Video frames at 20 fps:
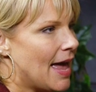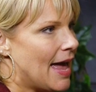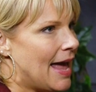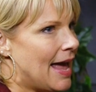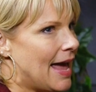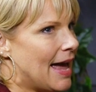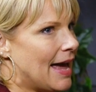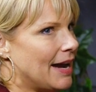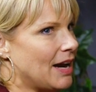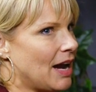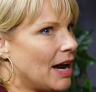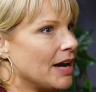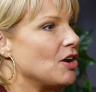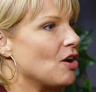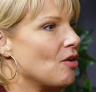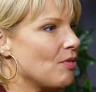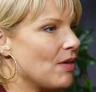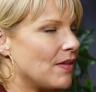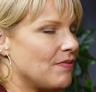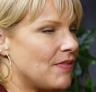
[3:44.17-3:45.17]
And I
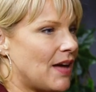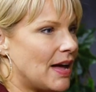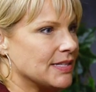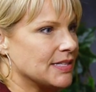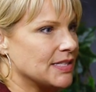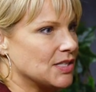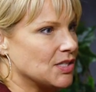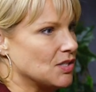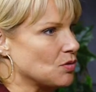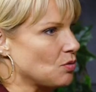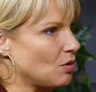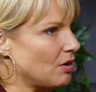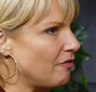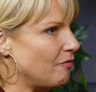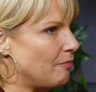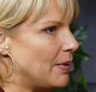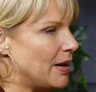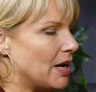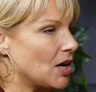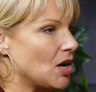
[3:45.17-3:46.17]
know that that's sort
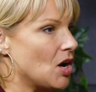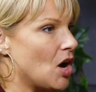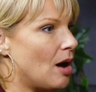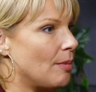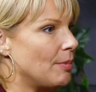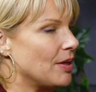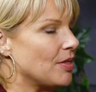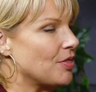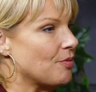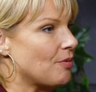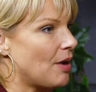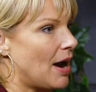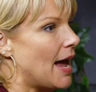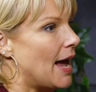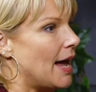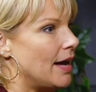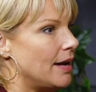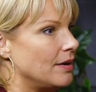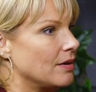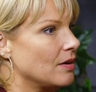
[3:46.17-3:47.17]
of been a common
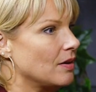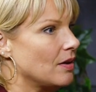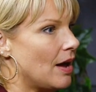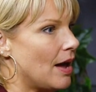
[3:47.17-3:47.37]
thread